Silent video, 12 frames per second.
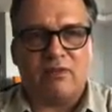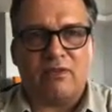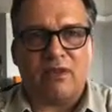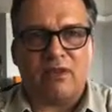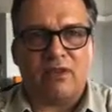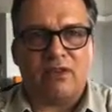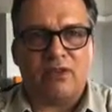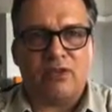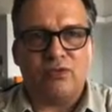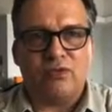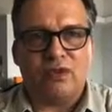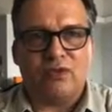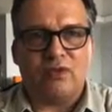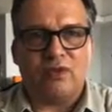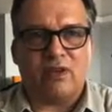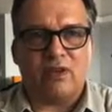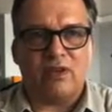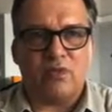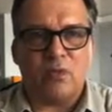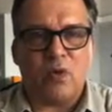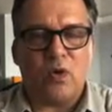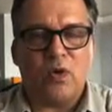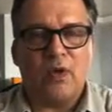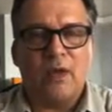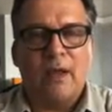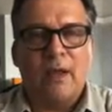very cute and very small.